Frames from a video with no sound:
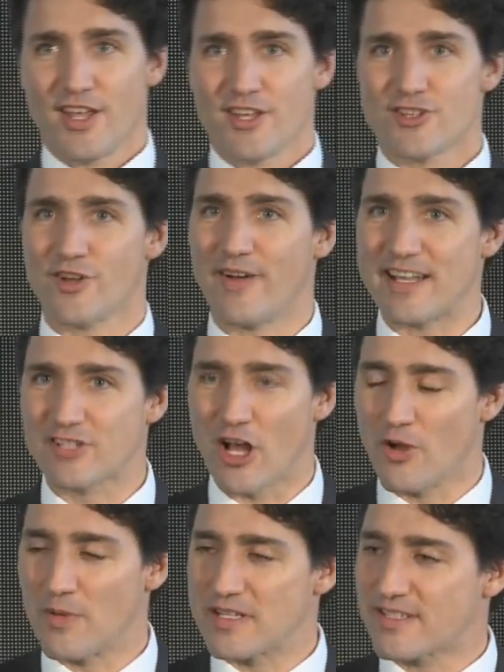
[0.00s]
So as
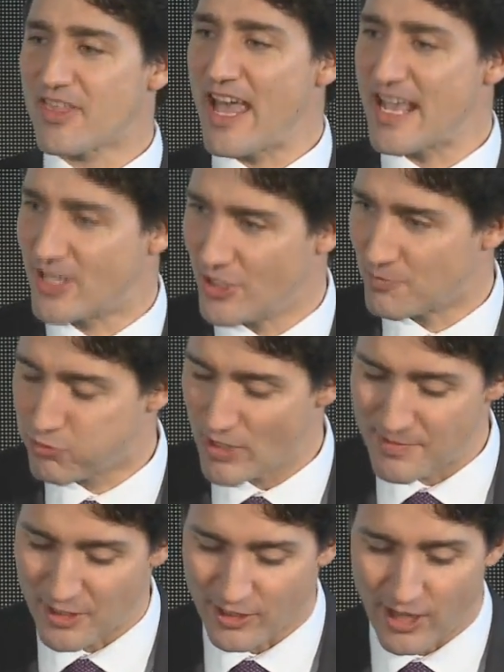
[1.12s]
always, thank you,
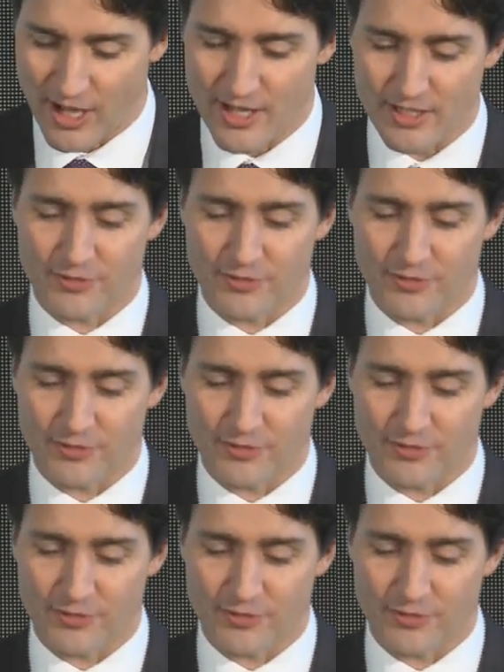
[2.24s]
Premier Clark,